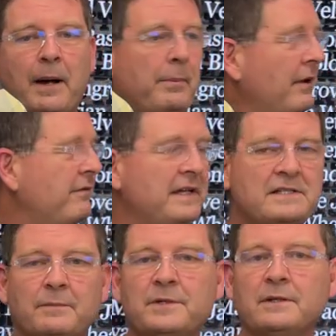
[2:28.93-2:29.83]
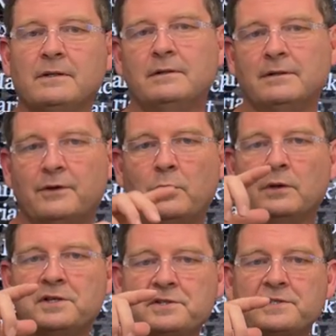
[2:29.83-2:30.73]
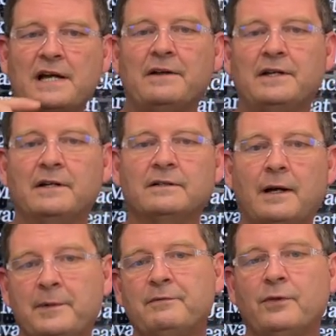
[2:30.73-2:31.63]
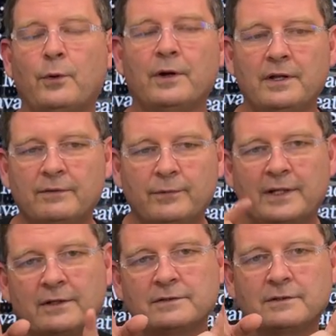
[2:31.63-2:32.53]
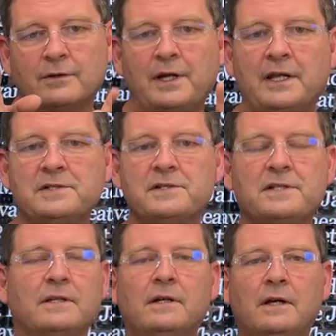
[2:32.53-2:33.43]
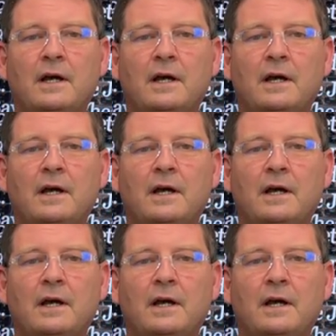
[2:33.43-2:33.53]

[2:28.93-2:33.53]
I'll probably feed some to the little Knoll lizards out here, and I'm in Florida and we get those little green lizards, and